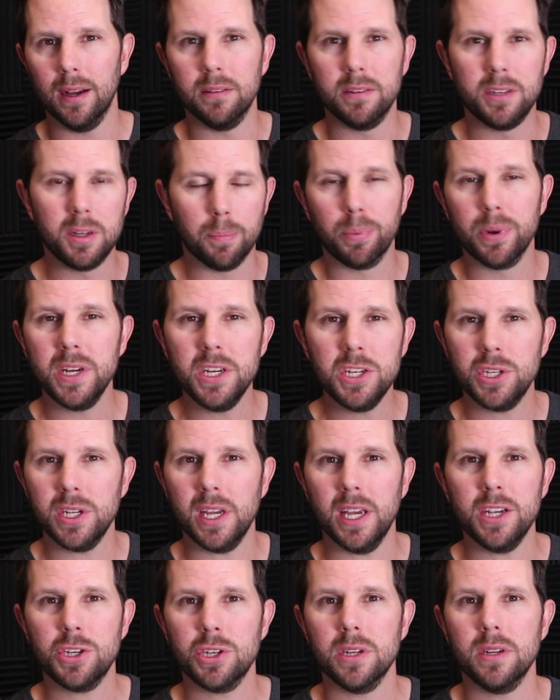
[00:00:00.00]

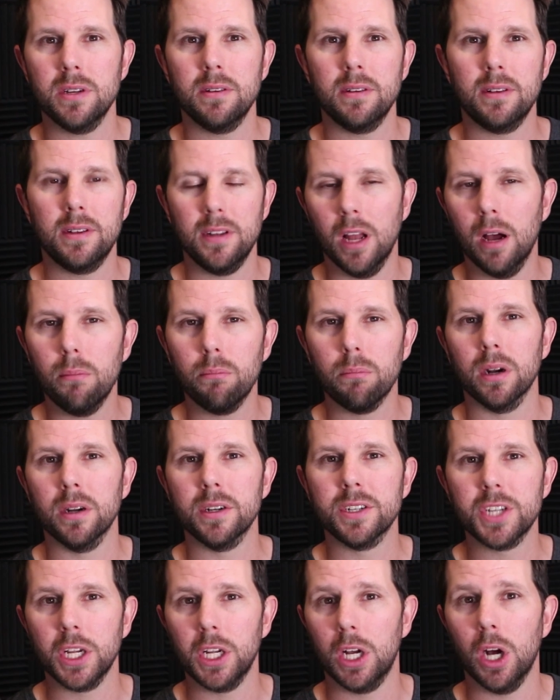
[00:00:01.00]
depreciation number
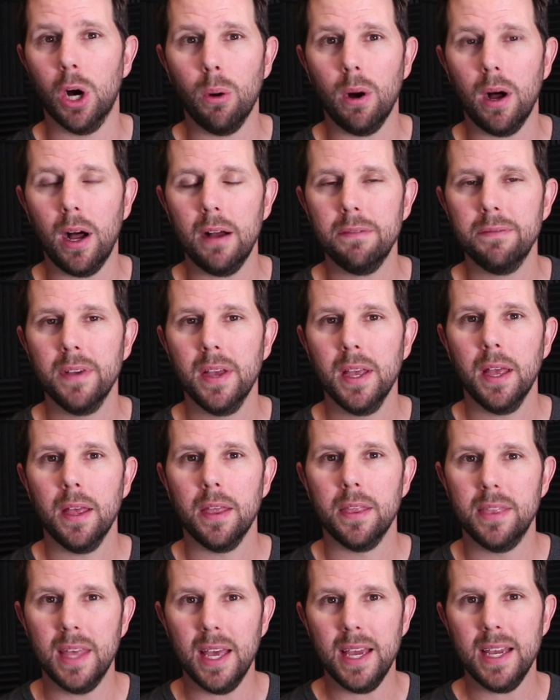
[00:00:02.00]
to go off,
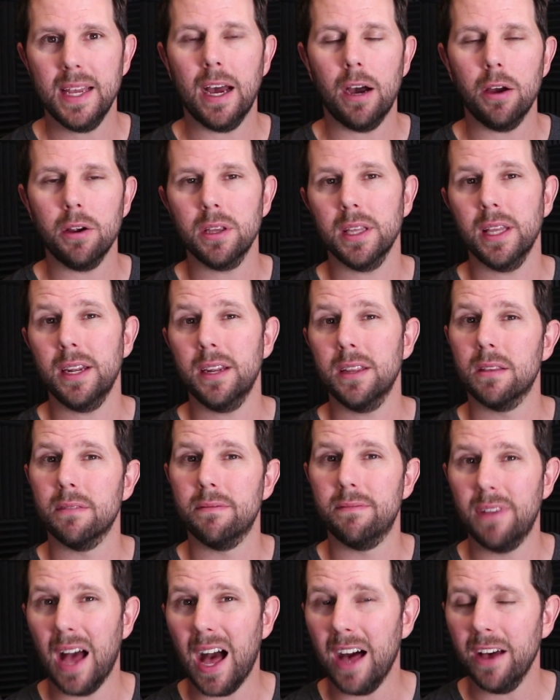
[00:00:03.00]
they calculated the
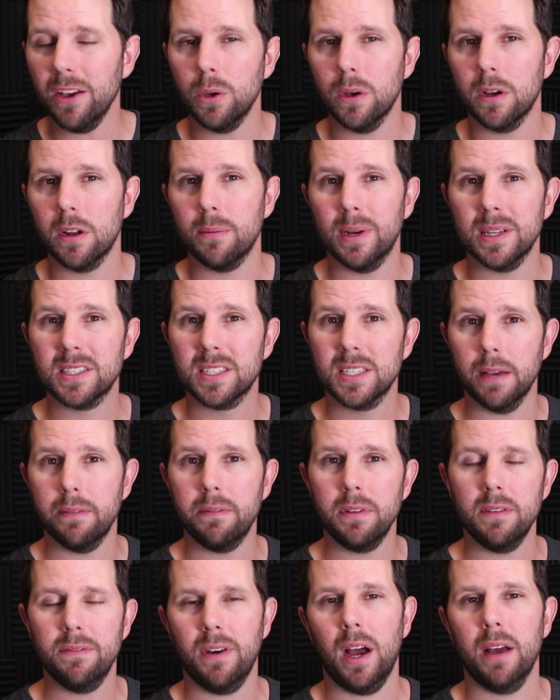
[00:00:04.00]
value at about
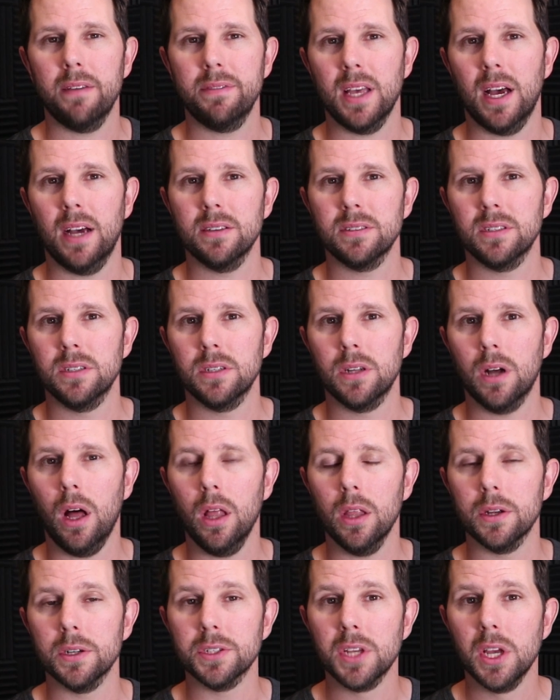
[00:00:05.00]

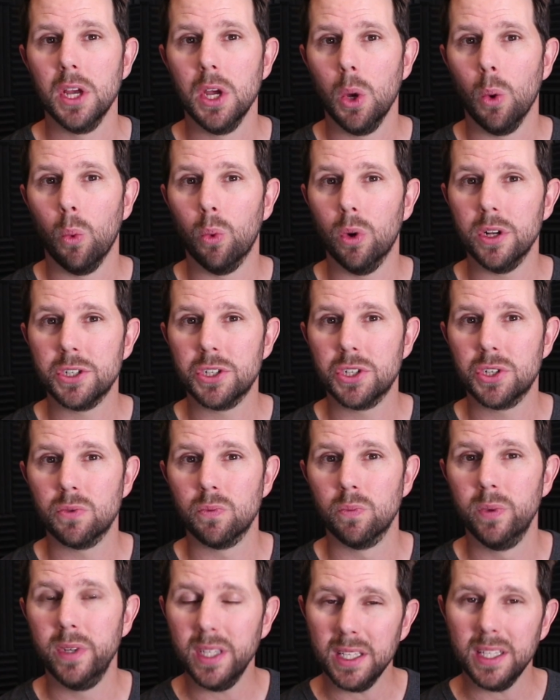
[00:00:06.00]
$75,000, which
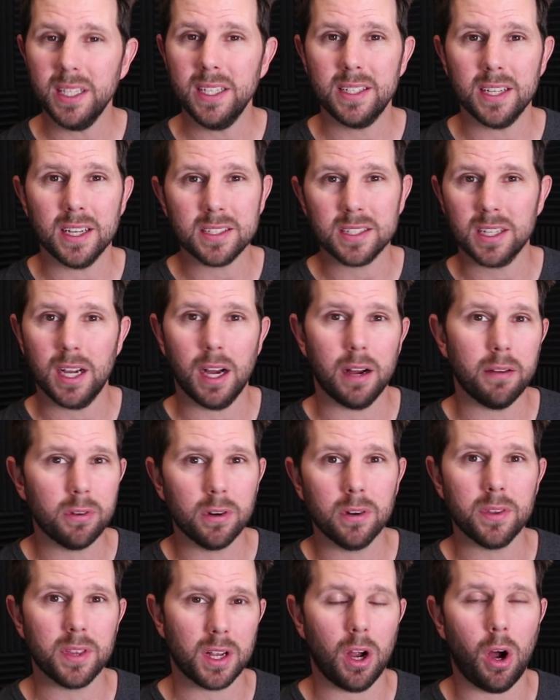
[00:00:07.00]
really doesn't
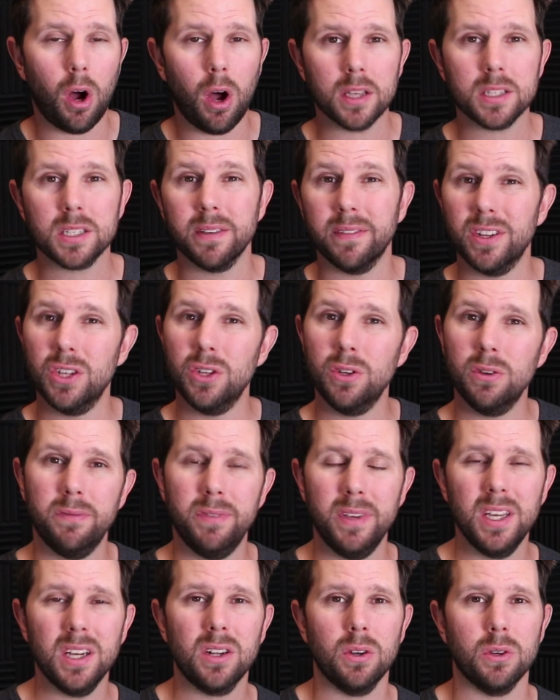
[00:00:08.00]
cover the cost of a new
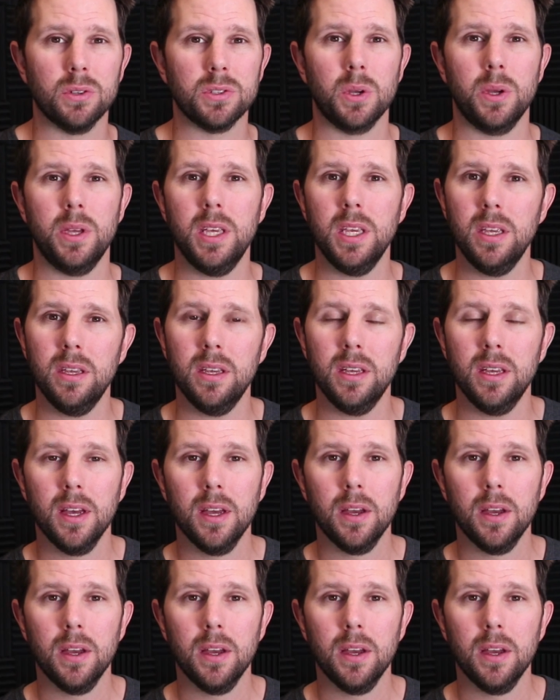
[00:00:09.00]
vehicle. So he